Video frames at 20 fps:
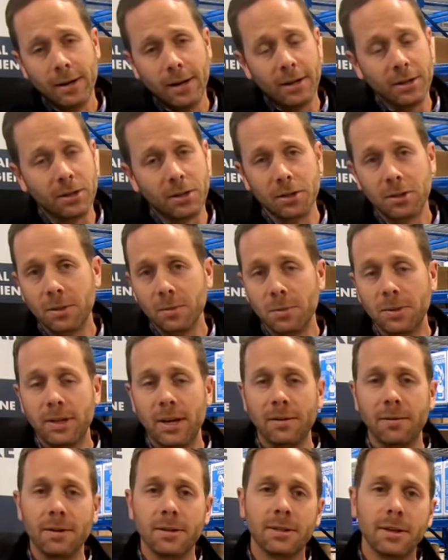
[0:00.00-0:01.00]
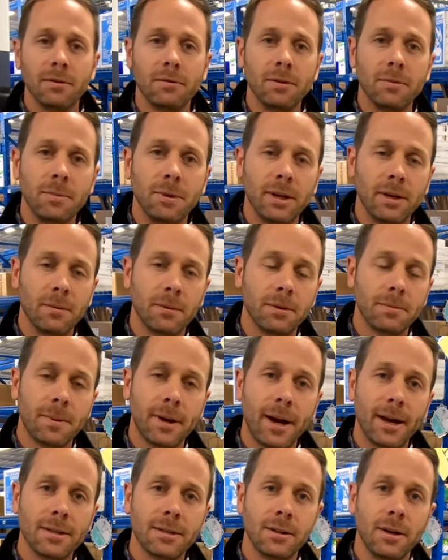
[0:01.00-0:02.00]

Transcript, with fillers: it's just some savings that we've been able to pass